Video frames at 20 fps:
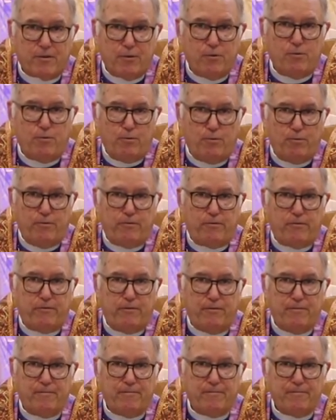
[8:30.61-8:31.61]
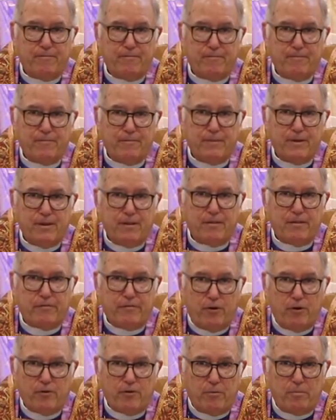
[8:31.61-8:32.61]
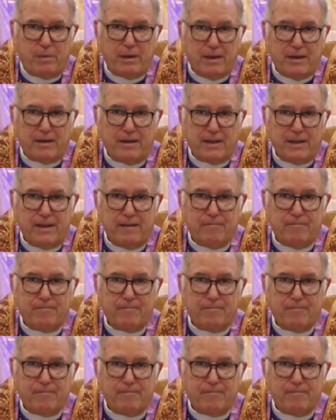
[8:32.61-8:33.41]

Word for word: lose the vulnerability,